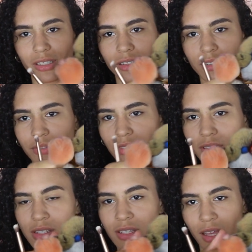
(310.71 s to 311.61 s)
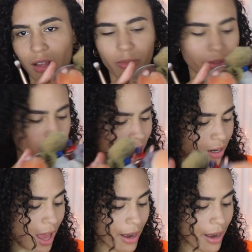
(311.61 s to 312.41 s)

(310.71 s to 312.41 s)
I don't know if you can tell, but there are